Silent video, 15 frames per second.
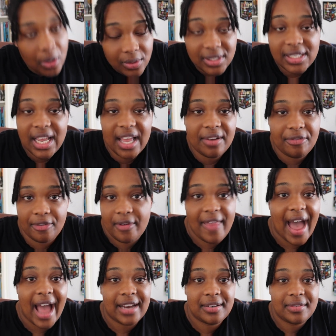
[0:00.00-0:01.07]
Go see it
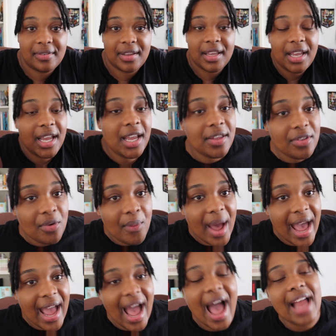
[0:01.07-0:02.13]
for that. Either
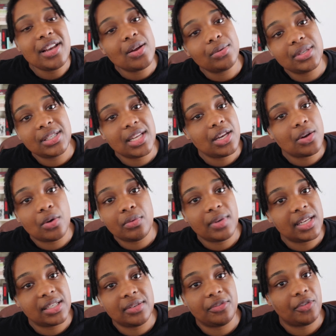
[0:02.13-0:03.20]
way, I don't see
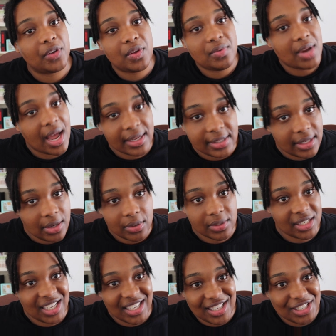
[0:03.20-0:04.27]
no reason for you not to
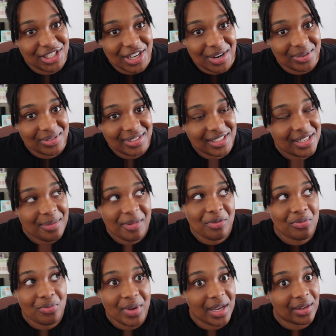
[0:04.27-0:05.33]
go see the show, to
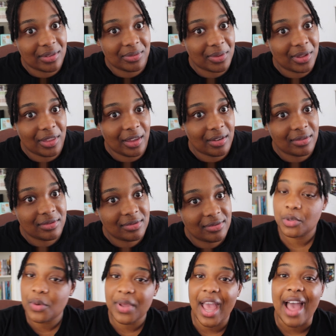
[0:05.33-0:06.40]
be real with you.
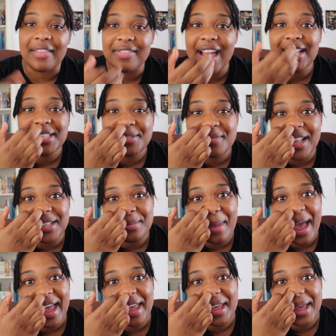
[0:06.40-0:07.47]
So yeah, that's that's
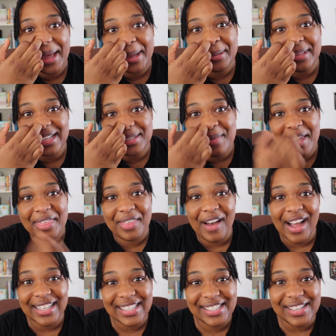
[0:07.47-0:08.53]
my that's my
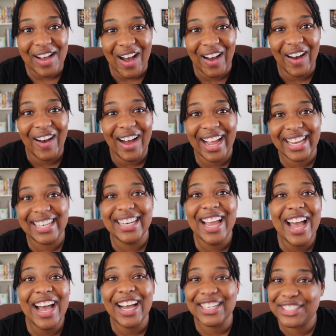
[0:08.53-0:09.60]
thoughts
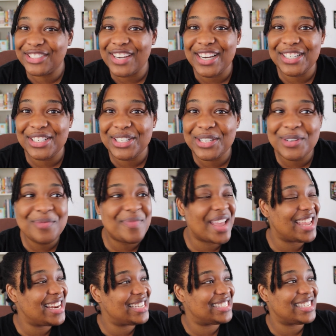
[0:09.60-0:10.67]
on A Strange
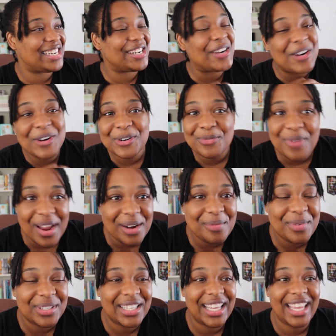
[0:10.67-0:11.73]
Loop. It is an
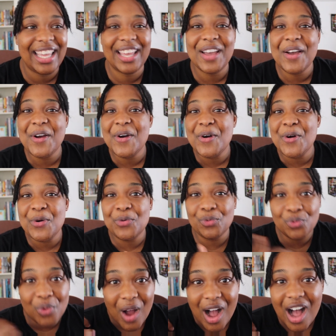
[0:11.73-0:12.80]
incredibly
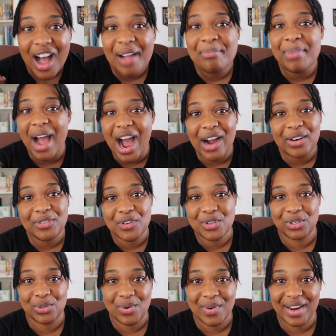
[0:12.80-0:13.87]
raw, powerful
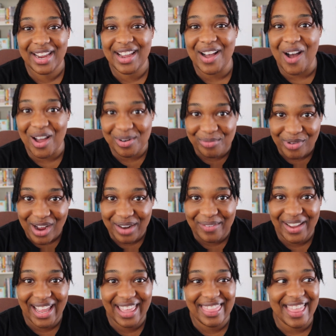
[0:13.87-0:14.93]
story on
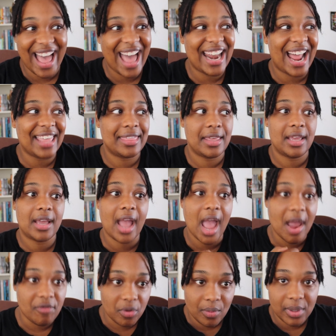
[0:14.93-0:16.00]
Broadway that I think
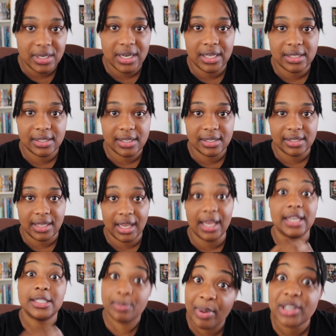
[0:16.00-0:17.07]
everyone needs to
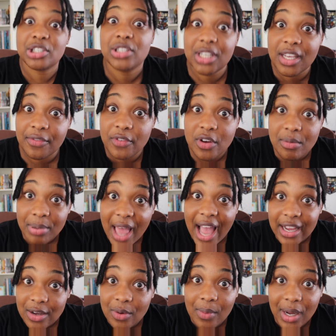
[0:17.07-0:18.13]
see, especially if you're
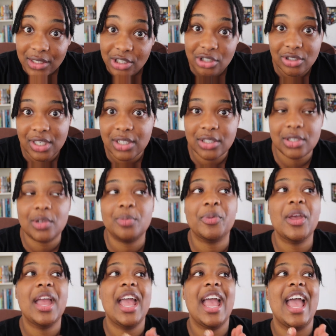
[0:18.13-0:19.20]
black. Go watch A Strange Loop.